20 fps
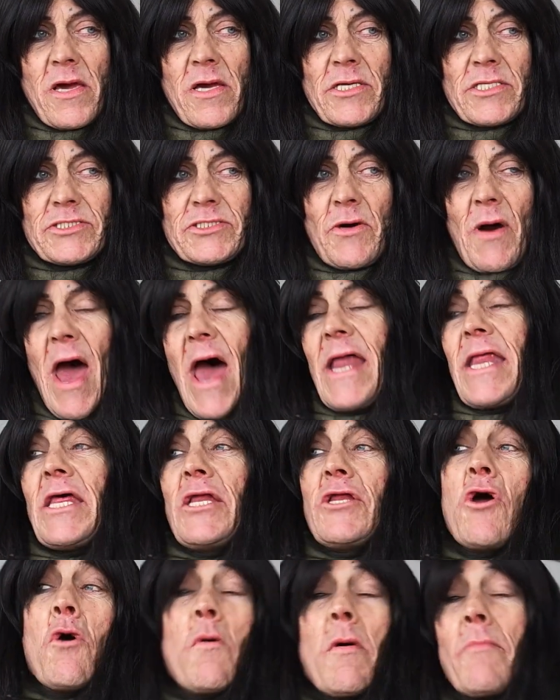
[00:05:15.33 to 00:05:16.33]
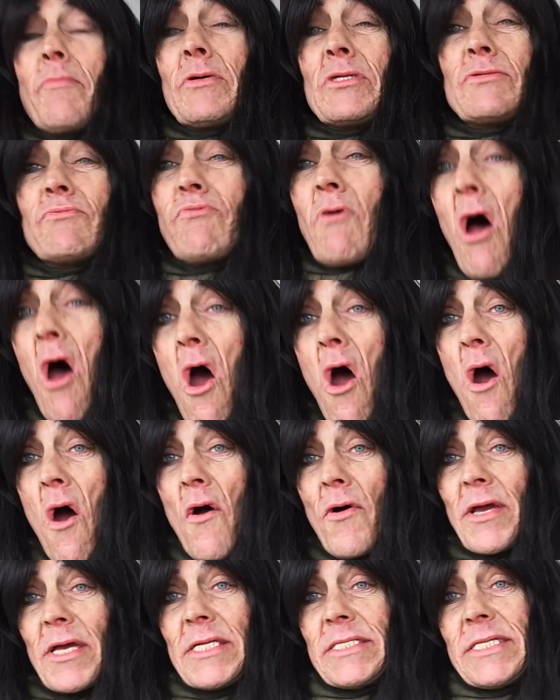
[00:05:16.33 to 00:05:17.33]
So I didn't know it was
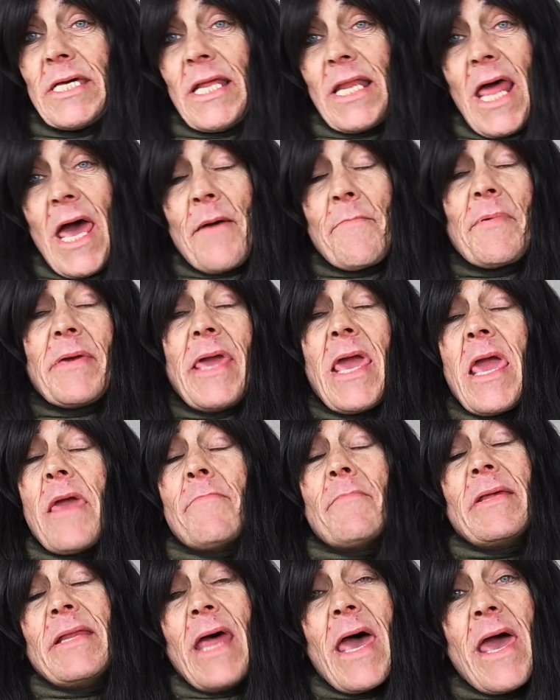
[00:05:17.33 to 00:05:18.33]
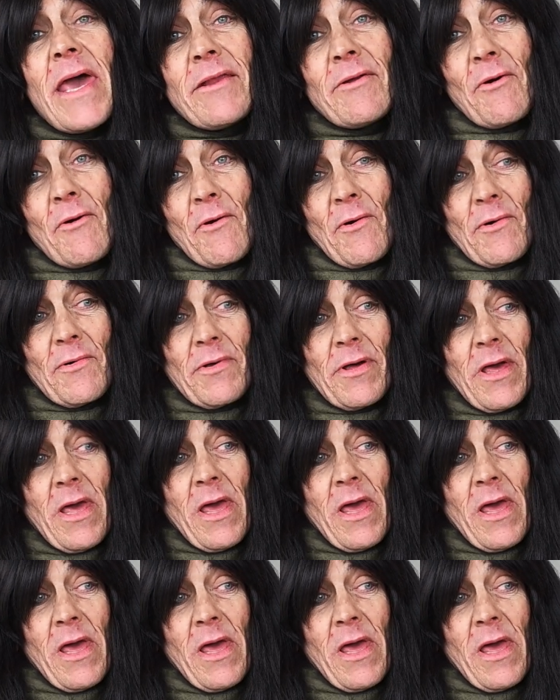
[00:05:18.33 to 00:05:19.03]
wrong until I became an adult.